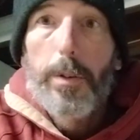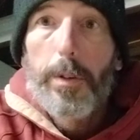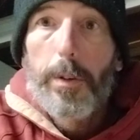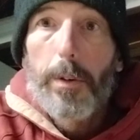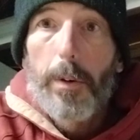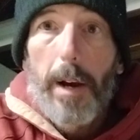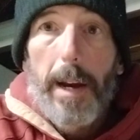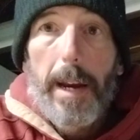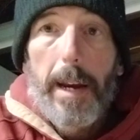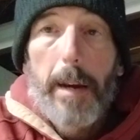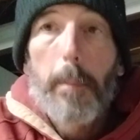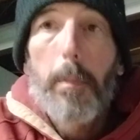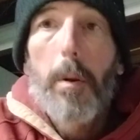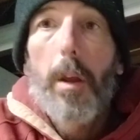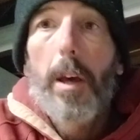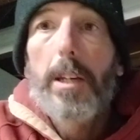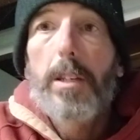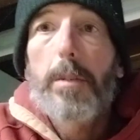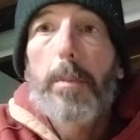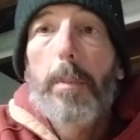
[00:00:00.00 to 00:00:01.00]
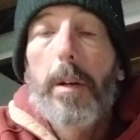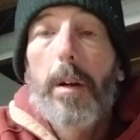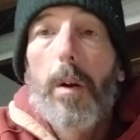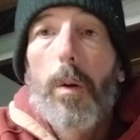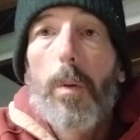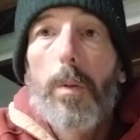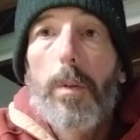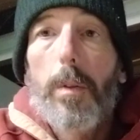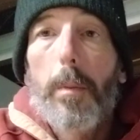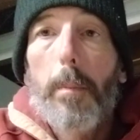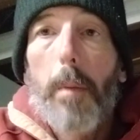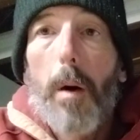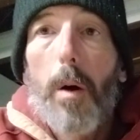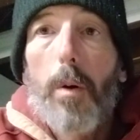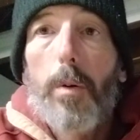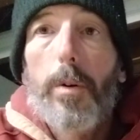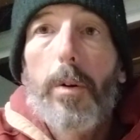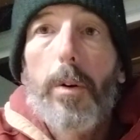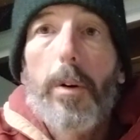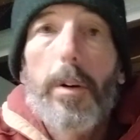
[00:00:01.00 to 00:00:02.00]
your hand placement on the
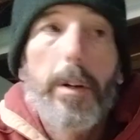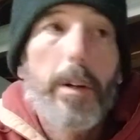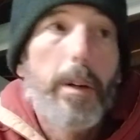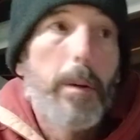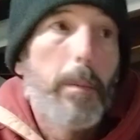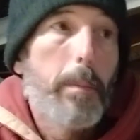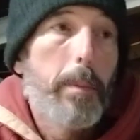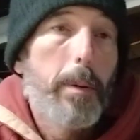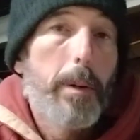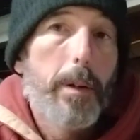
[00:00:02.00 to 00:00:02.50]
bow grip,